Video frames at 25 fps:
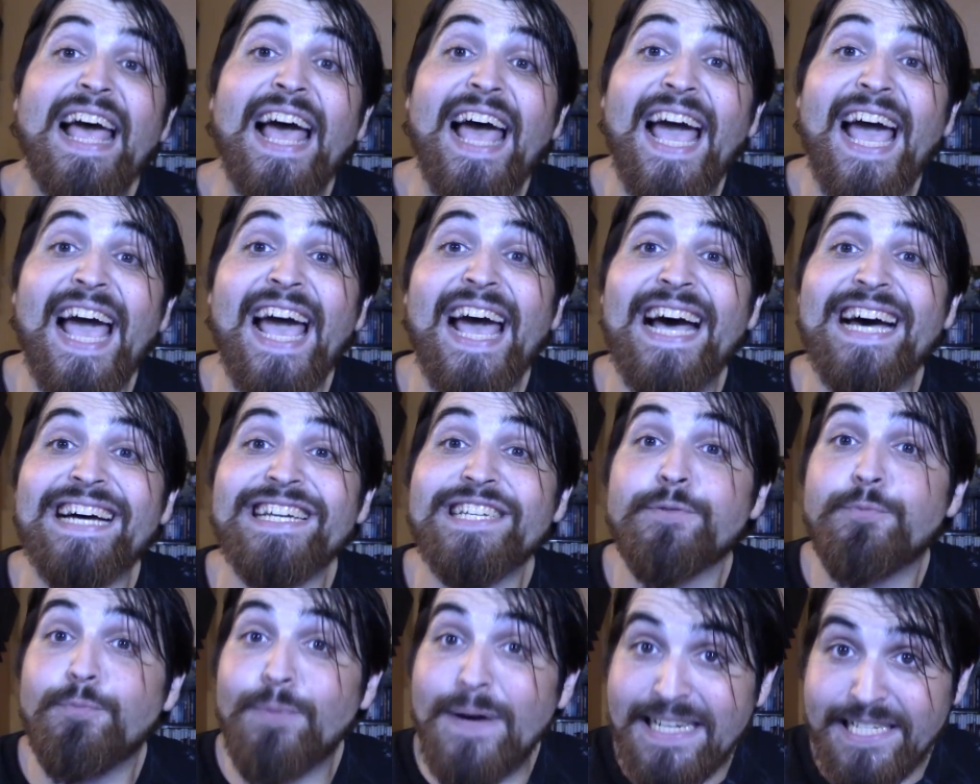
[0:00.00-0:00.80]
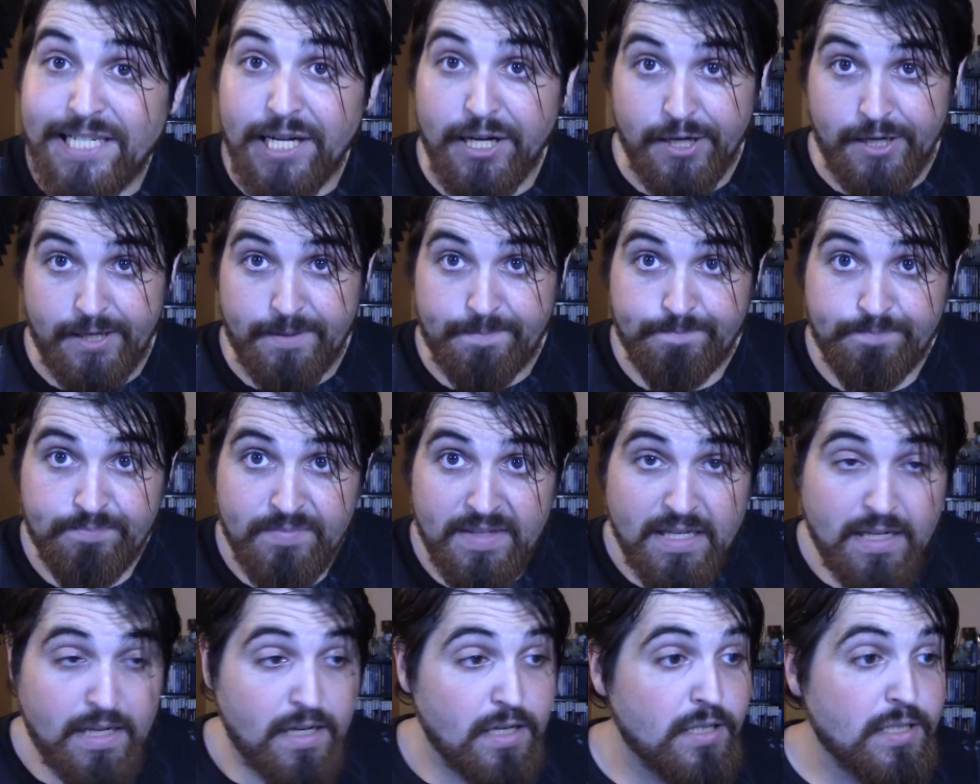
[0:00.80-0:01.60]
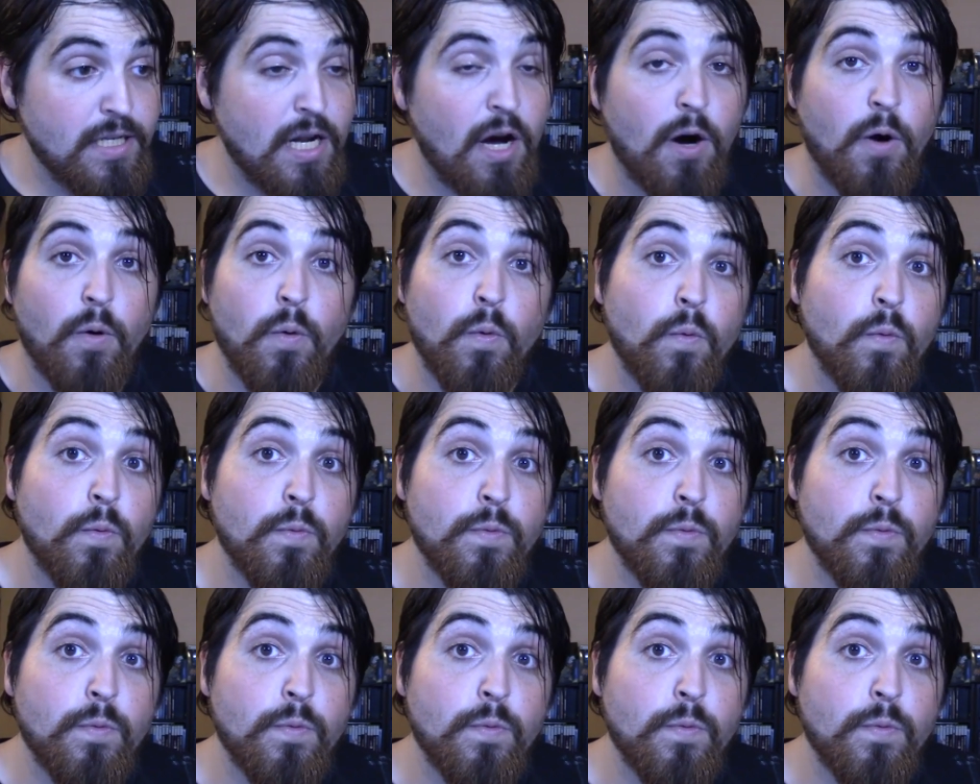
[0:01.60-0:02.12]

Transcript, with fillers: and winter. No,